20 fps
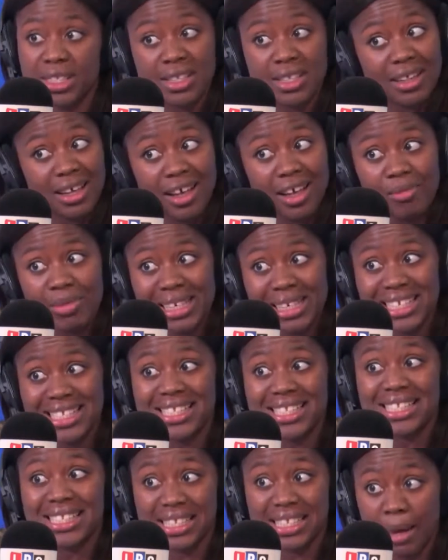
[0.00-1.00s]
So the government needs
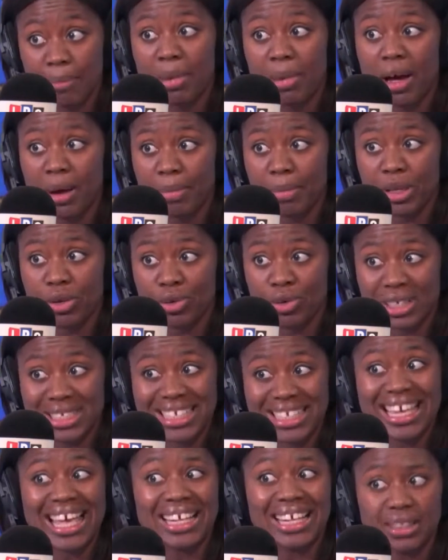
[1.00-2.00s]
to step up in order to
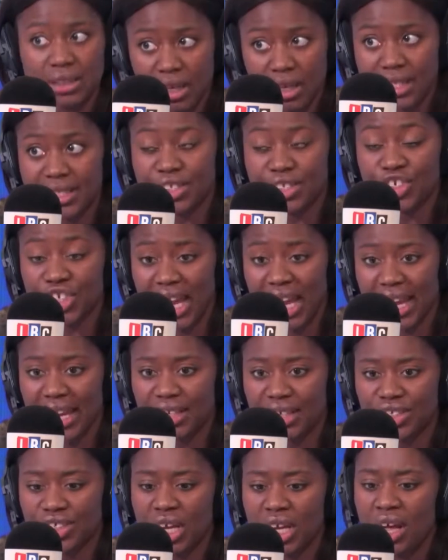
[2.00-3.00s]
catalyse the
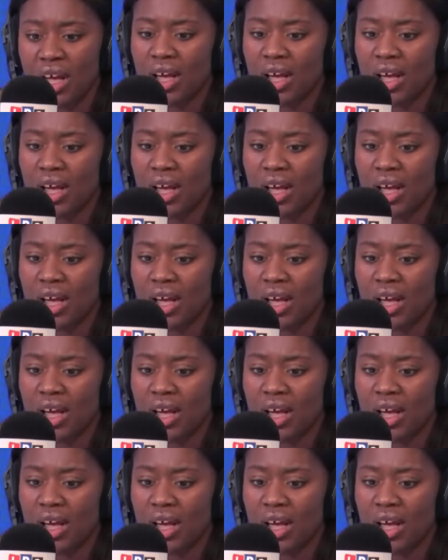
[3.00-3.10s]
change,